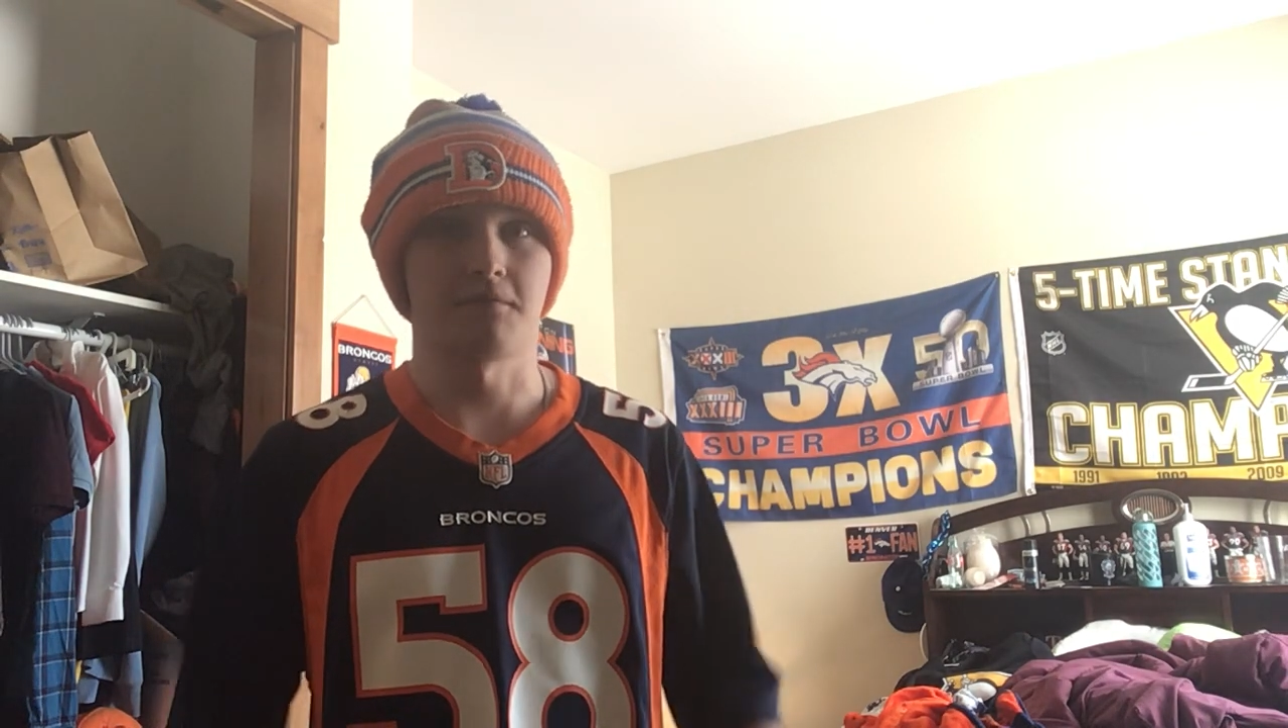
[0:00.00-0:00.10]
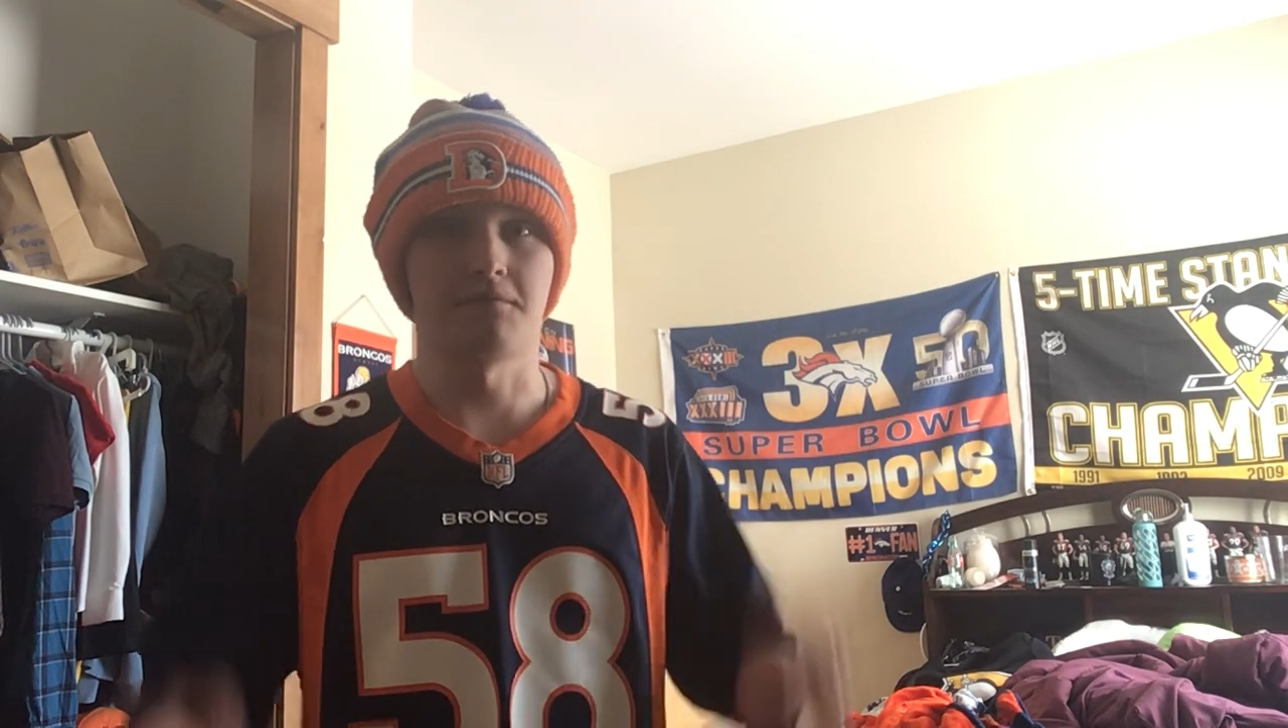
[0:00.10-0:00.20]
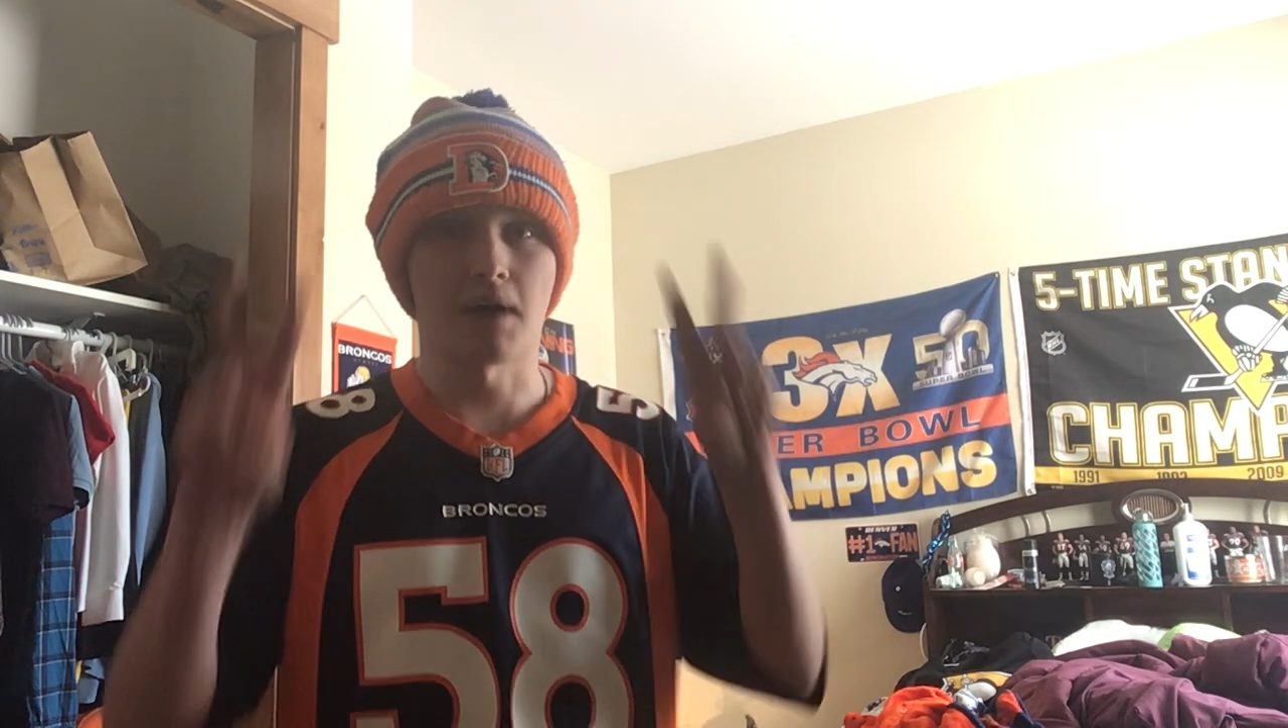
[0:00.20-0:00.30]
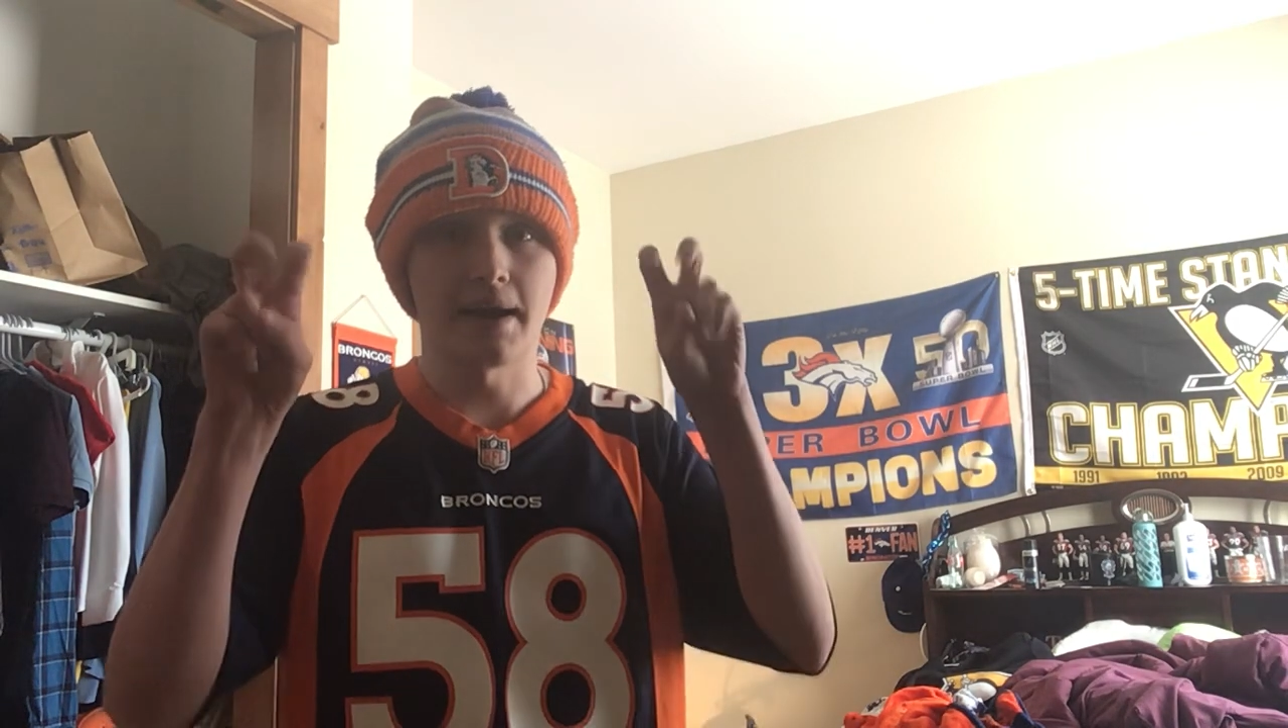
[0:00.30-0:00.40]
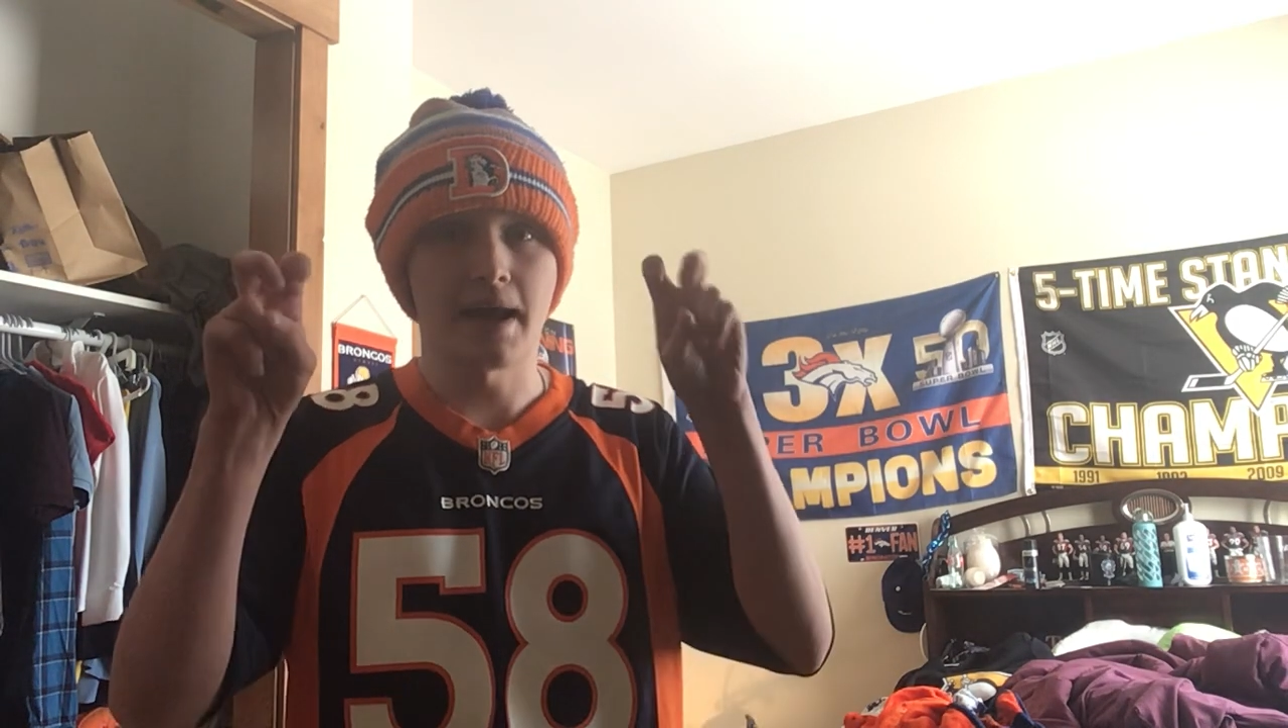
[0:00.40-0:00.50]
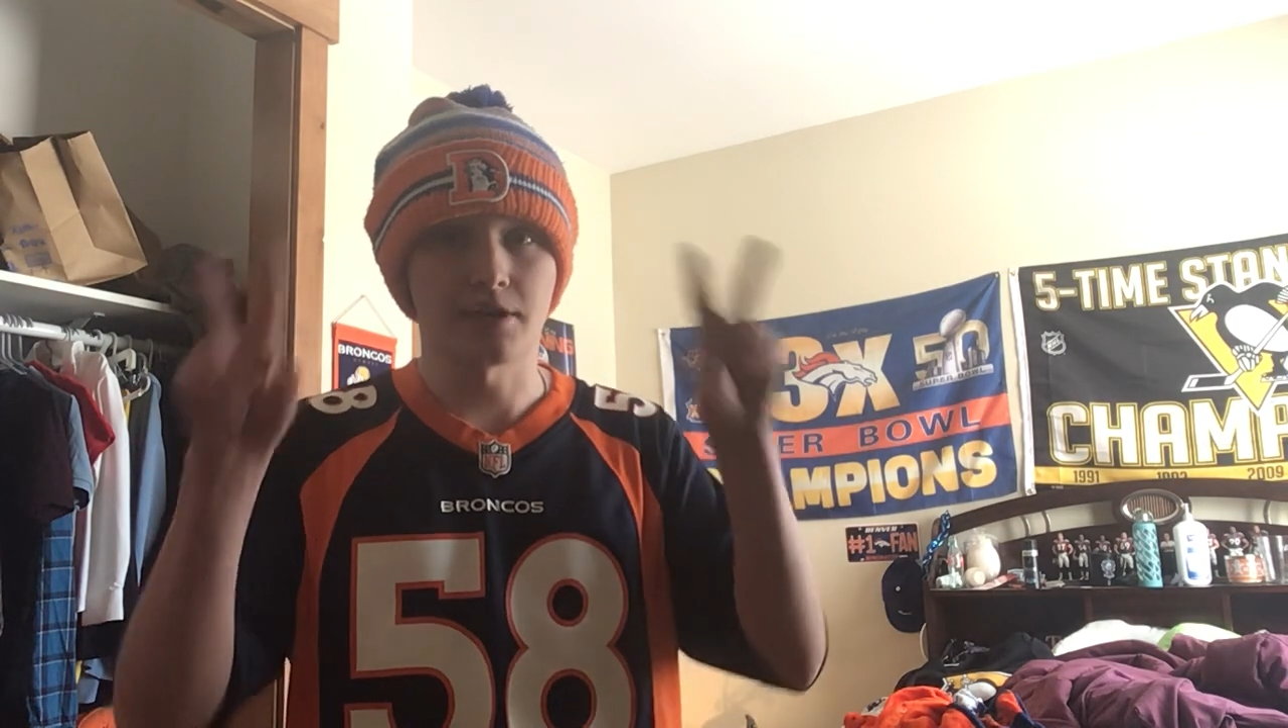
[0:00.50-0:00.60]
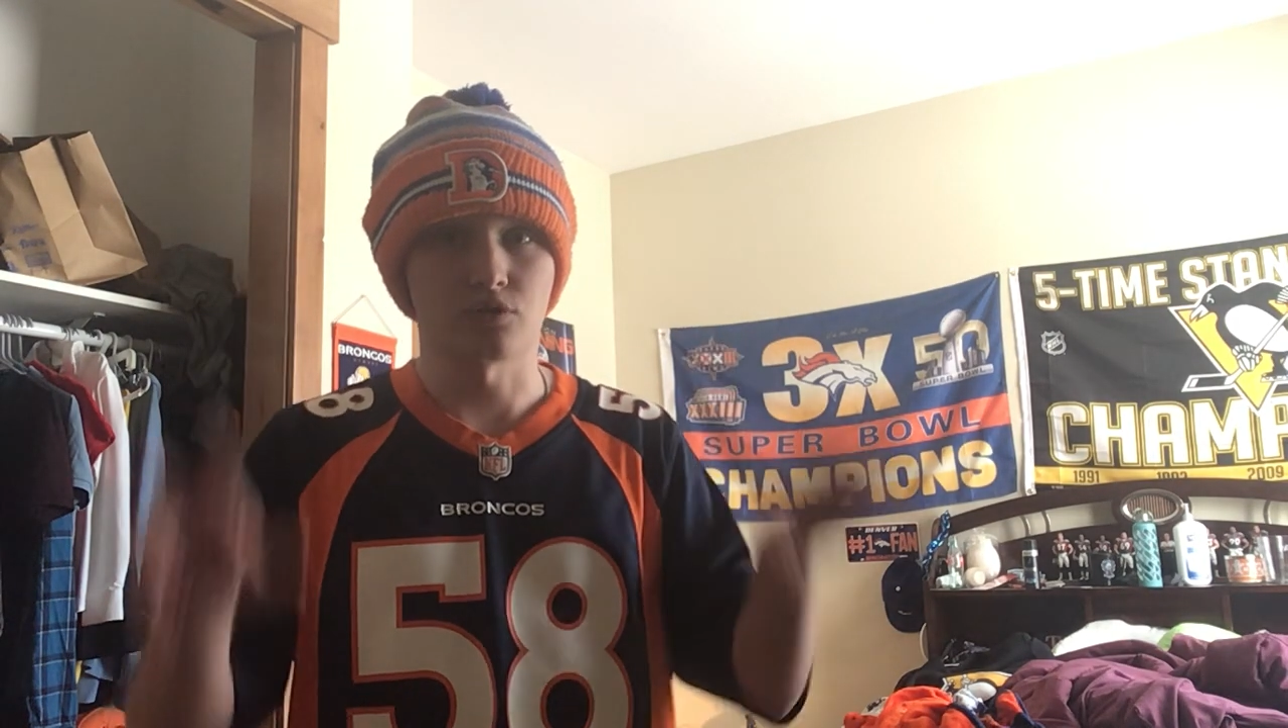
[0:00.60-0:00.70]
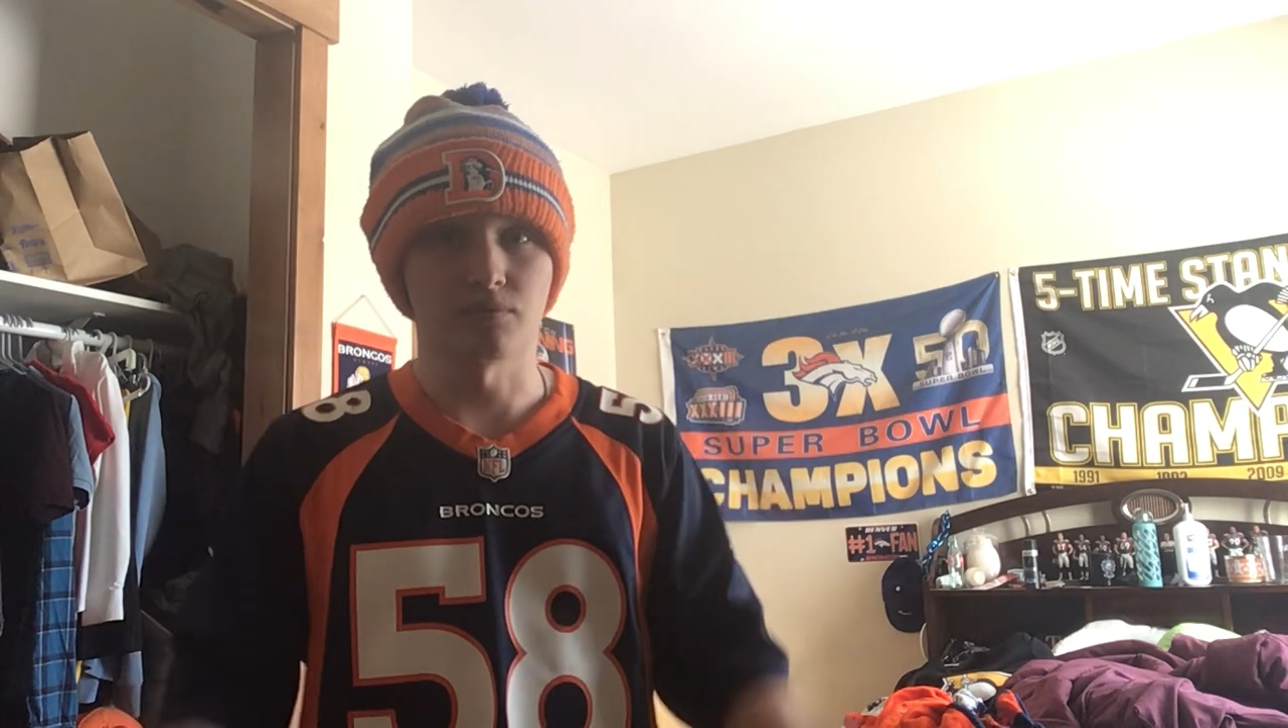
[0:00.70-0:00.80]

financial